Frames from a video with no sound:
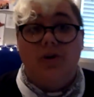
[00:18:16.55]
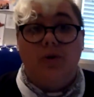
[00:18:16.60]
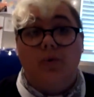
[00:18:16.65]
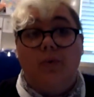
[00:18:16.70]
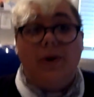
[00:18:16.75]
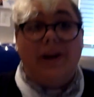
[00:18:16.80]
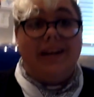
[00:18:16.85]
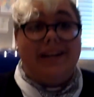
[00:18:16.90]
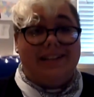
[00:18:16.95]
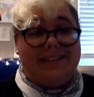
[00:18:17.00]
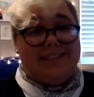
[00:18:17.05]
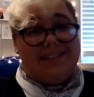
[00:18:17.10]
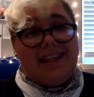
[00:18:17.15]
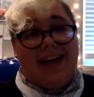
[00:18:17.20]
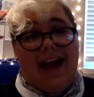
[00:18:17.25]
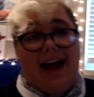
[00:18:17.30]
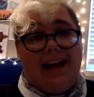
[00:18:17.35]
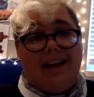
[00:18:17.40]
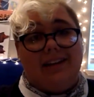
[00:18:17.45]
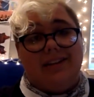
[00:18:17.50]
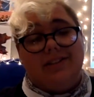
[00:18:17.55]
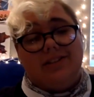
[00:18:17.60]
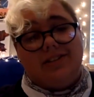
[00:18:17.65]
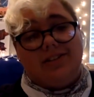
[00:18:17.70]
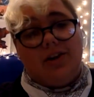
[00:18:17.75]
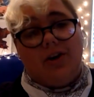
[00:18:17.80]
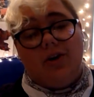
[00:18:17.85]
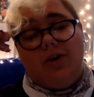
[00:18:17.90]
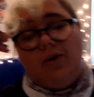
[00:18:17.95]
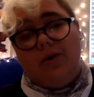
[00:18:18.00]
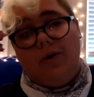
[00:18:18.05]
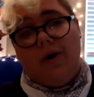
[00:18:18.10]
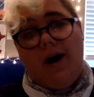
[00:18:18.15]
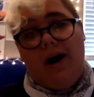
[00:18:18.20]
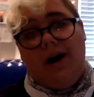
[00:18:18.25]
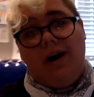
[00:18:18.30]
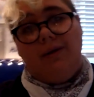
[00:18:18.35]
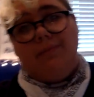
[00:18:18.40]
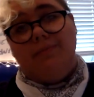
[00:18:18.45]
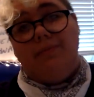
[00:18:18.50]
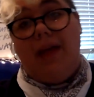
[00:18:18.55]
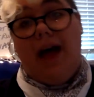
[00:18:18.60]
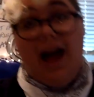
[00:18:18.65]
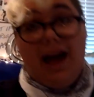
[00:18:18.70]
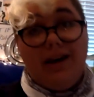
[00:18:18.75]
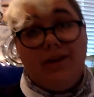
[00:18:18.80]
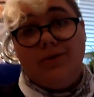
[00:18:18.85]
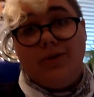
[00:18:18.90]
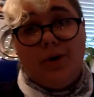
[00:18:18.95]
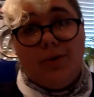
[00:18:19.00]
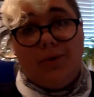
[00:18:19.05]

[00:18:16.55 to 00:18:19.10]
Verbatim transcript: witnessed that. So um, I don't know